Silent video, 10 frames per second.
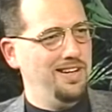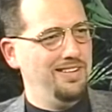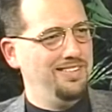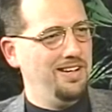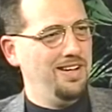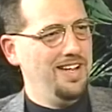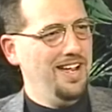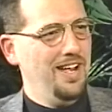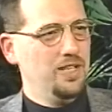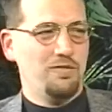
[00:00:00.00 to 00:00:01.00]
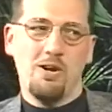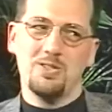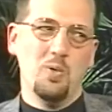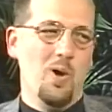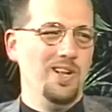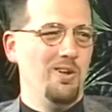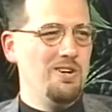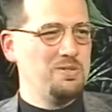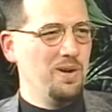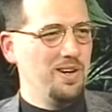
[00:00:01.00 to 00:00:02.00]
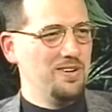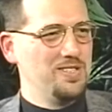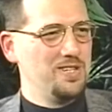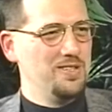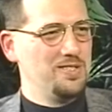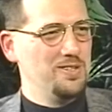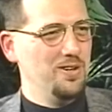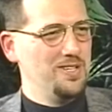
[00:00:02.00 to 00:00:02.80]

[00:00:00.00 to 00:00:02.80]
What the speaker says: And as far as the one-loss record is concerned,